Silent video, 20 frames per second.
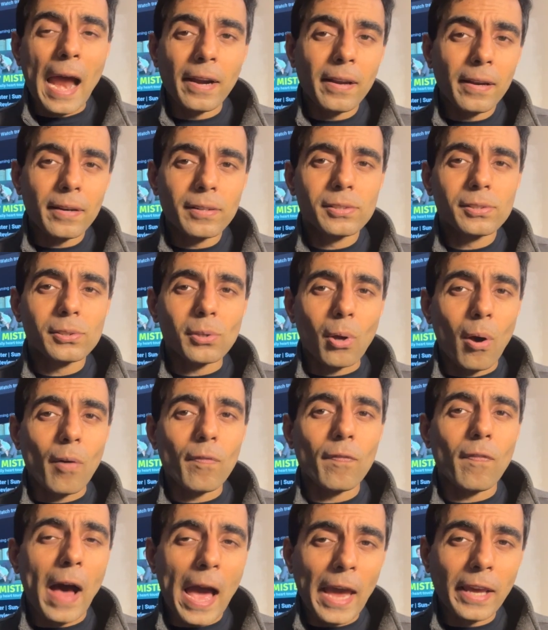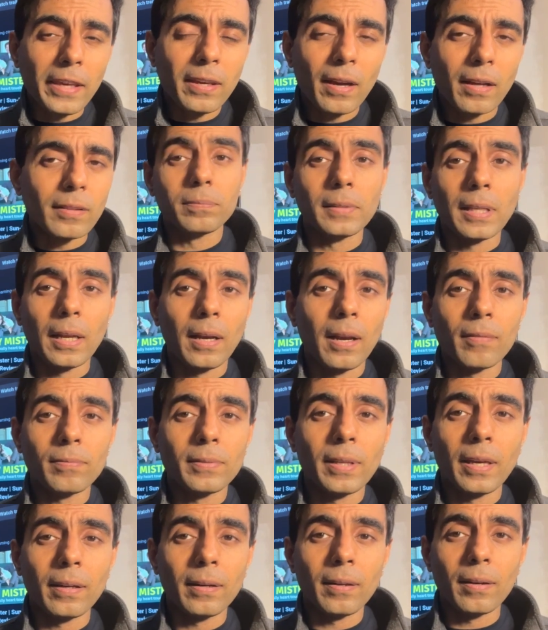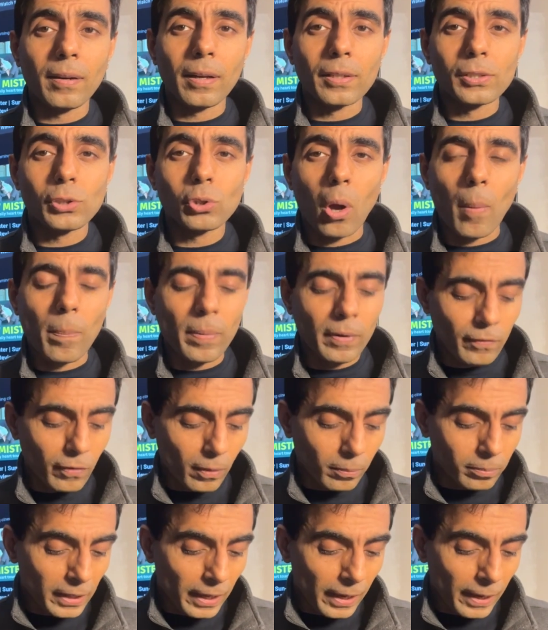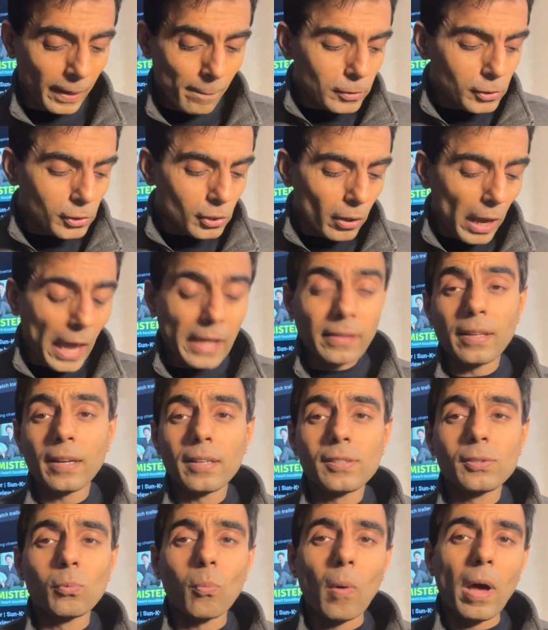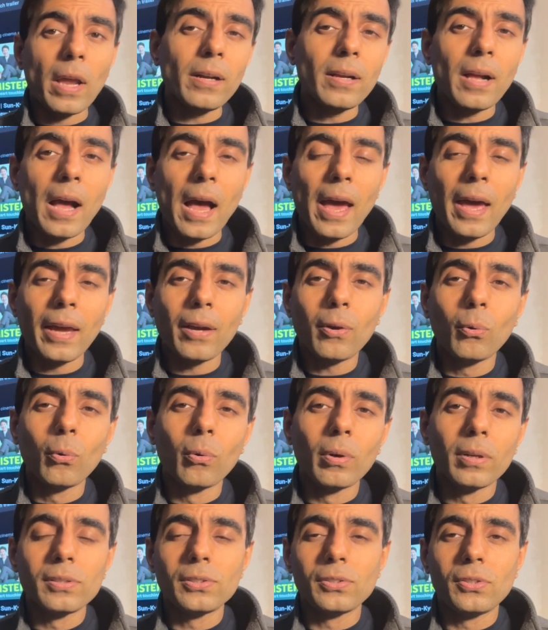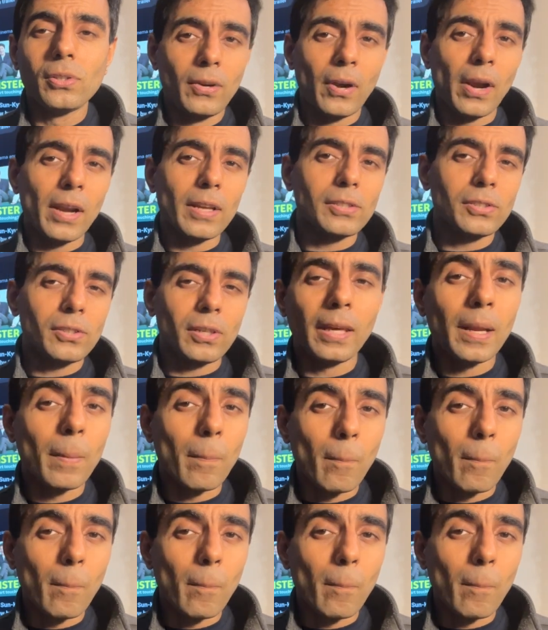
addicts of IKEA. They love their uh, shopping from there. So, and there is one guy who is dressed in a